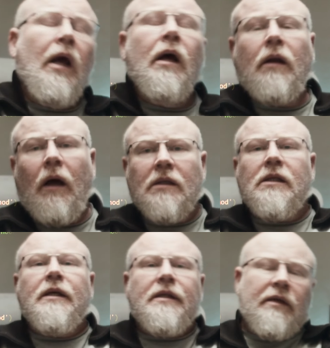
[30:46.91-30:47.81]

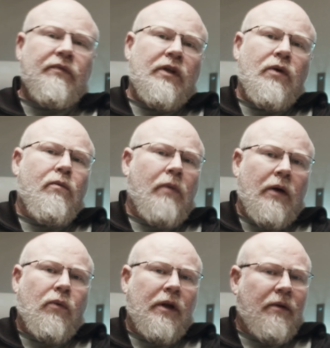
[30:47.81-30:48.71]
Lastly, something you
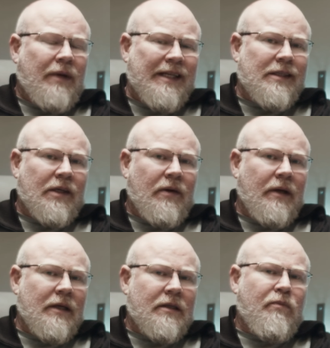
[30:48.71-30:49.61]
might want to consider
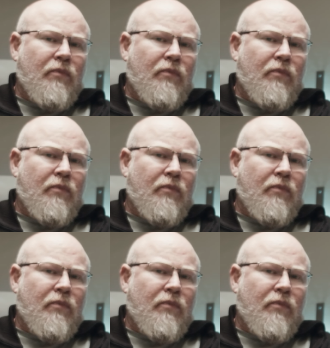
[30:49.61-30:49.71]
is